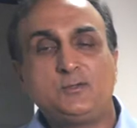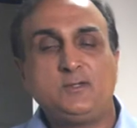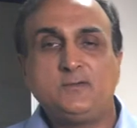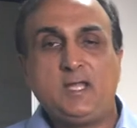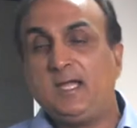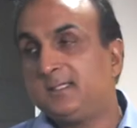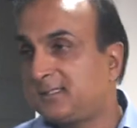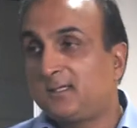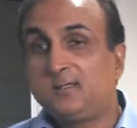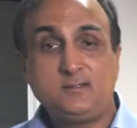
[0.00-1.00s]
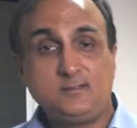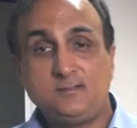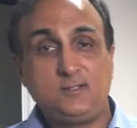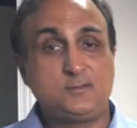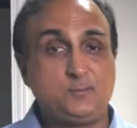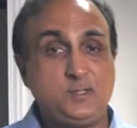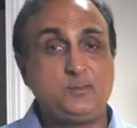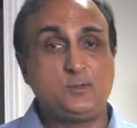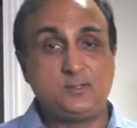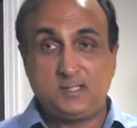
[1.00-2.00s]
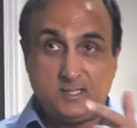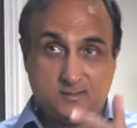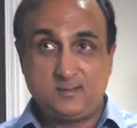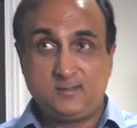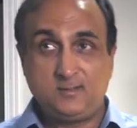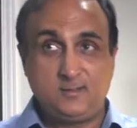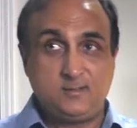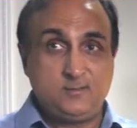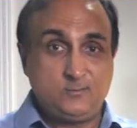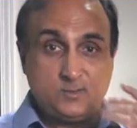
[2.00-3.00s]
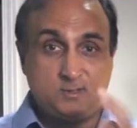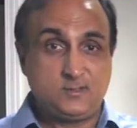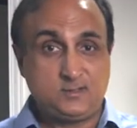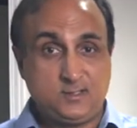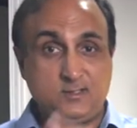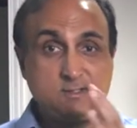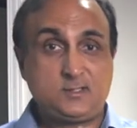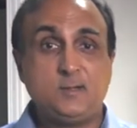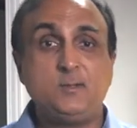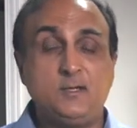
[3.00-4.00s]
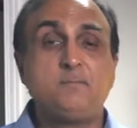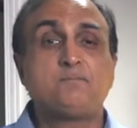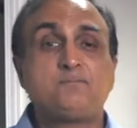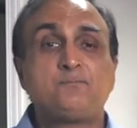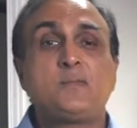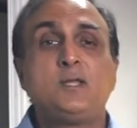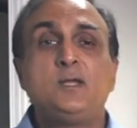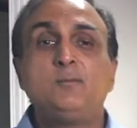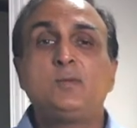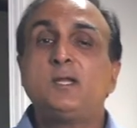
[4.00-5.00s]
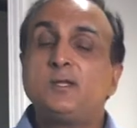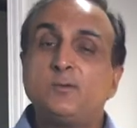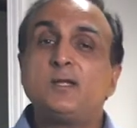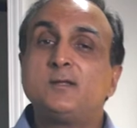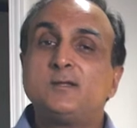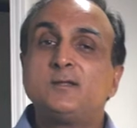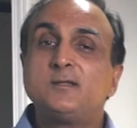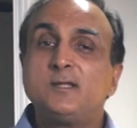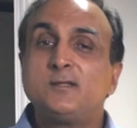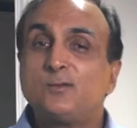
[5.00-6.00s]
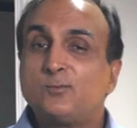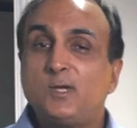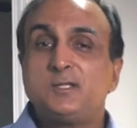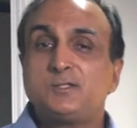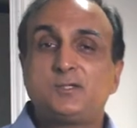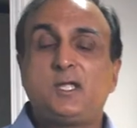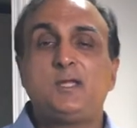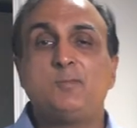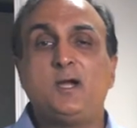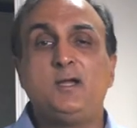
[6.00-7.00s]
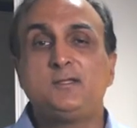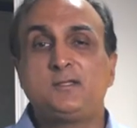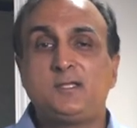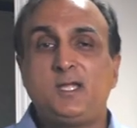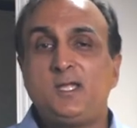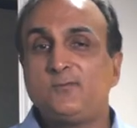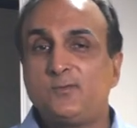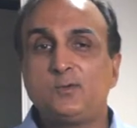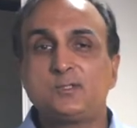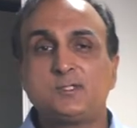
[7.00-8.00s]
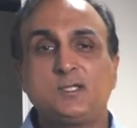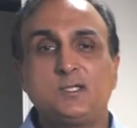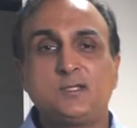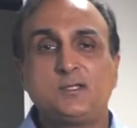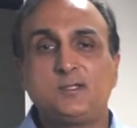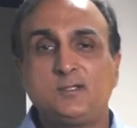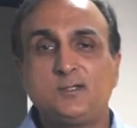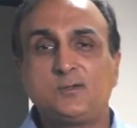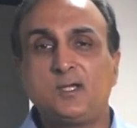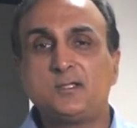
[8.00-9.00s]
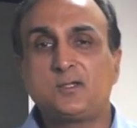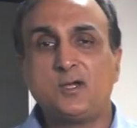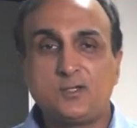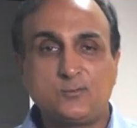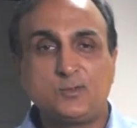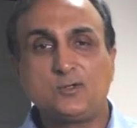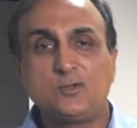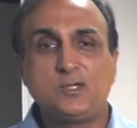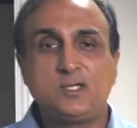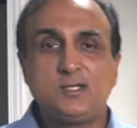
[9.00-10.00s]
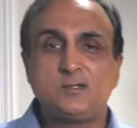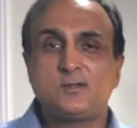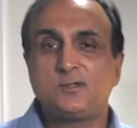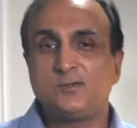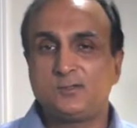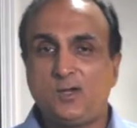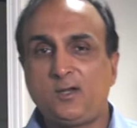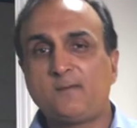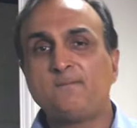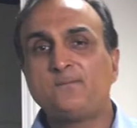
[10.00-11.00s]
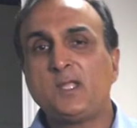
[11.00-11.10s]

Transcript: to even ask the other people, is that where the sun is coming up? But anyway, the ranger came by and said, hey folks, you guys got here real early, it's still dark.